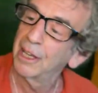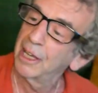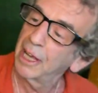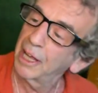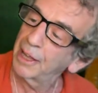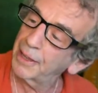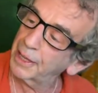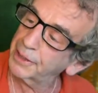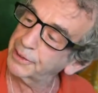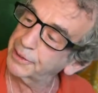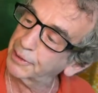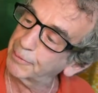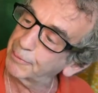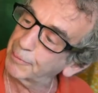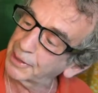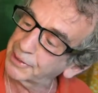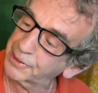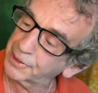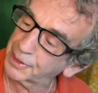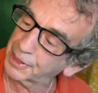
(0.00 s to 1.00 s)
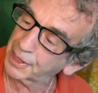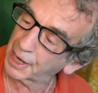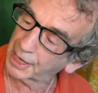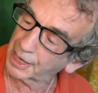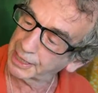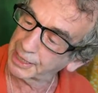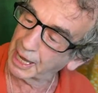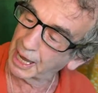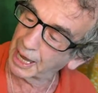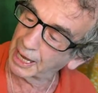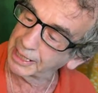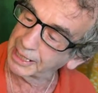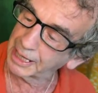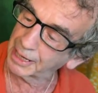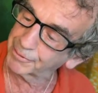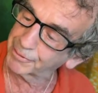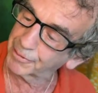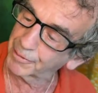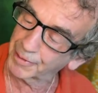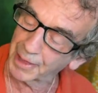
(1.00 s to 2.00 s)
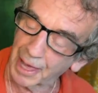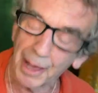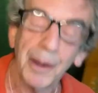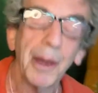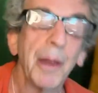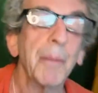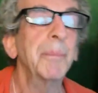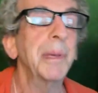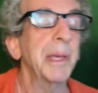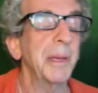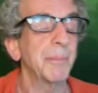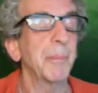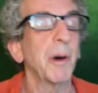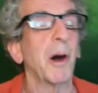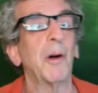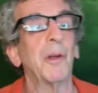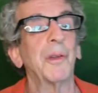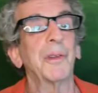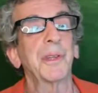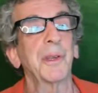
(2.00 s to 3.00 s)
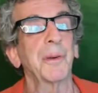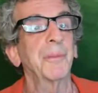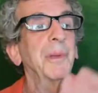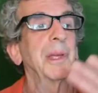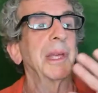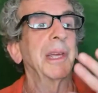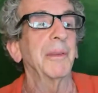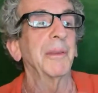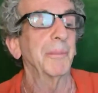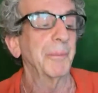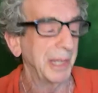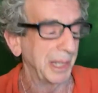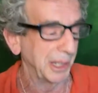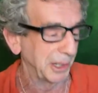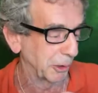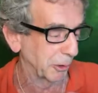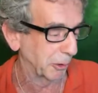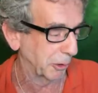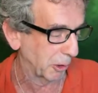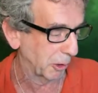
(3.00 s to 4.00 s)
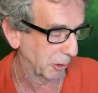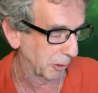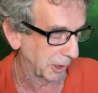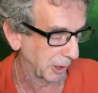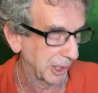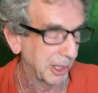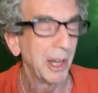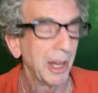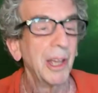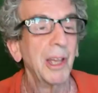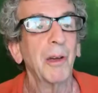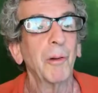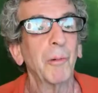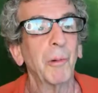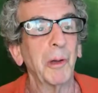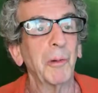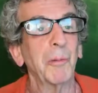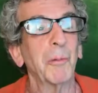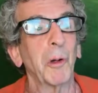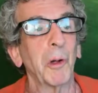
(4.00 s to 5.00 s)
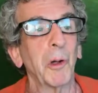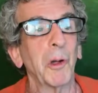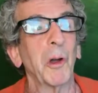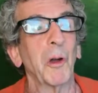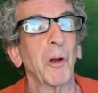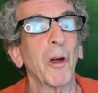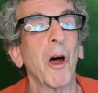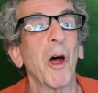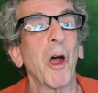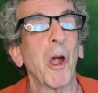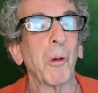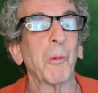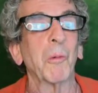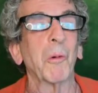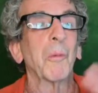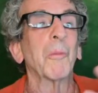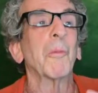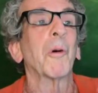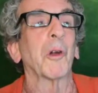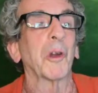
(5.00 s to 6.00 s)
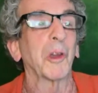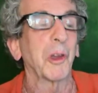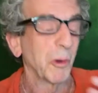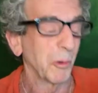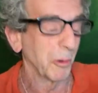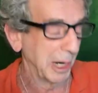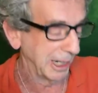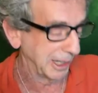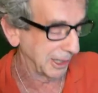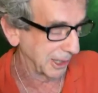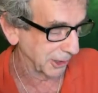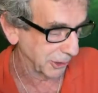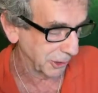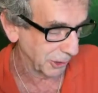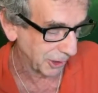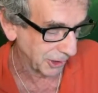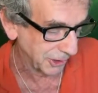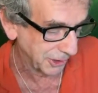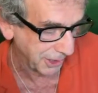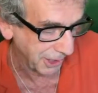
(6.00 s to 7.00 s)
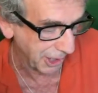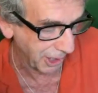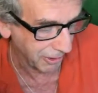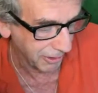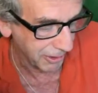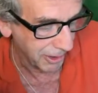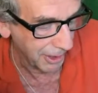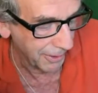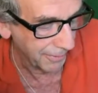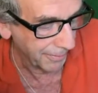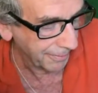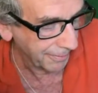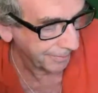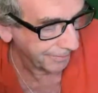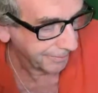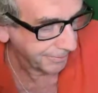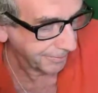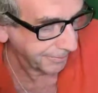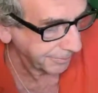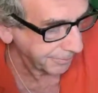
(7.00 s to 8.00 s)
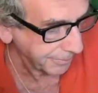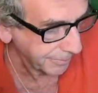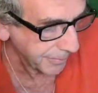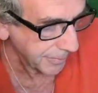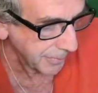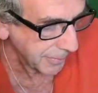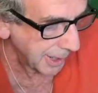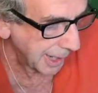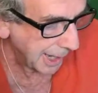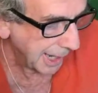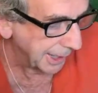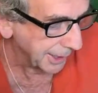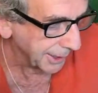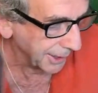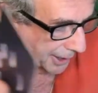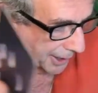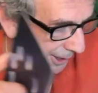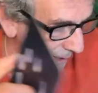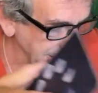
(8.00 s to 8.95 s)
And that's the message that I get from that. And be bold. So be in your courage. When we're in our heart, we're more courageous also. Easily.